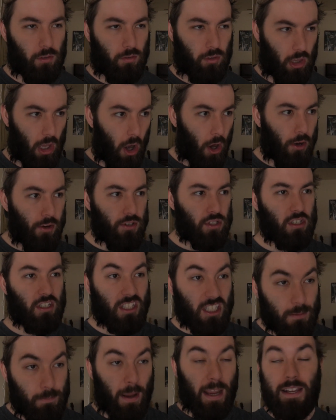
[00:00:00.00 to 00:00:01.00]
large
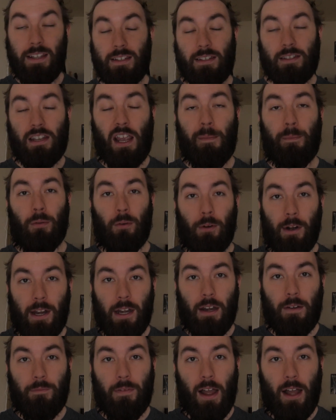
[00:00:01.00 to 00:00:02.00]
space
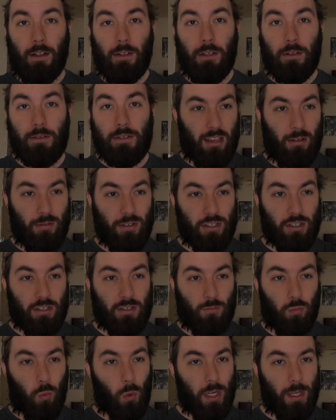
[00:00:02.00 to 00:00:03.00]
separated values. It was
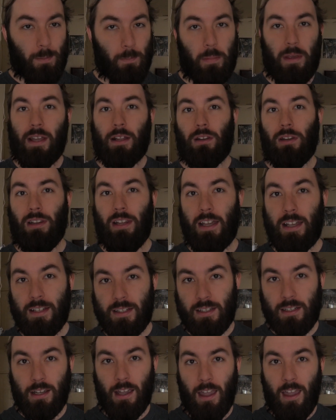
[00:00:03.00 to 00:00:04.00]
just one big
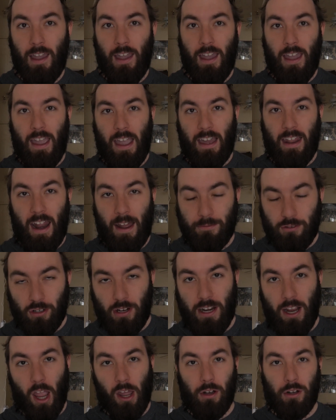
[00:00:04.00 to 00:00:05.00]
list. And after
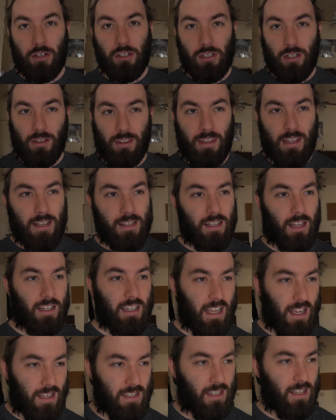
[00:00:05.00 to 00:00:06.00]
I understood this, I
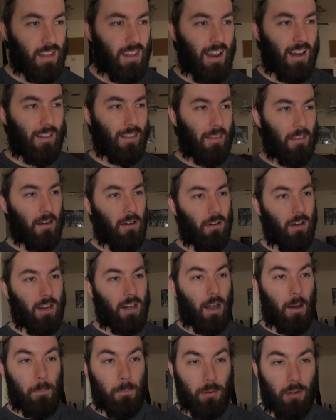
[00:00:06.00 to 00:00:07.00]
tested that theory
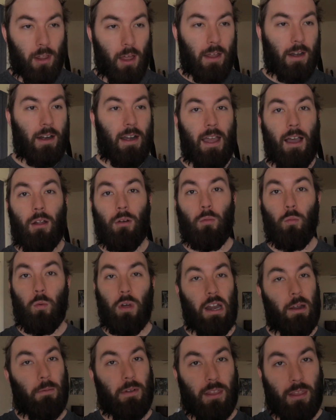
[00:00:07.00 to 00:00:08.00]
and I plotted out
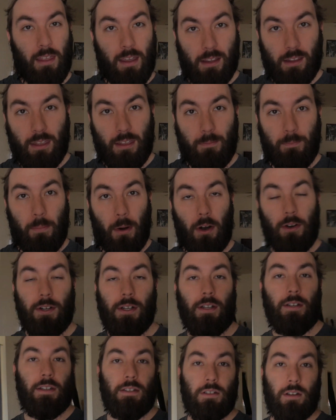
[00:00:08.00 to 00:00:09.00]
what I would think the
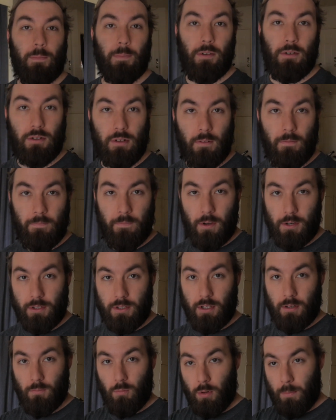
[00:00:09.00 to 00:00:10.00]
parton distribution
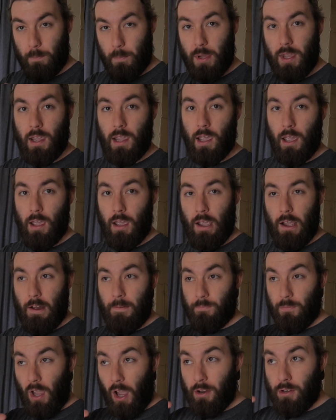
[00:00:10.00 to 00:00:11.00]
function would be
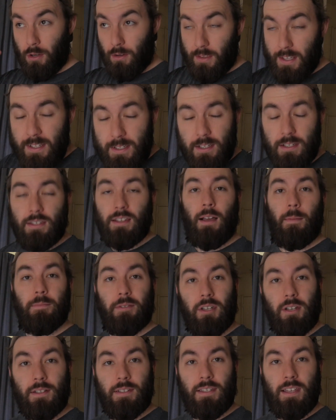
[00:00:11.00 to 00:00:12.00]
under these
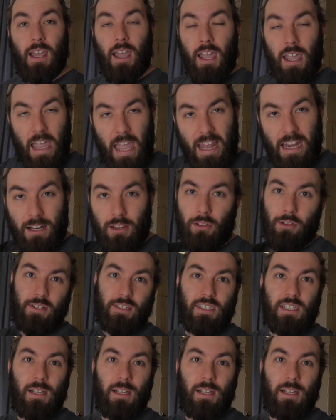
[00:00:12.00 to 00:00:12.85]
assumptions, and it looks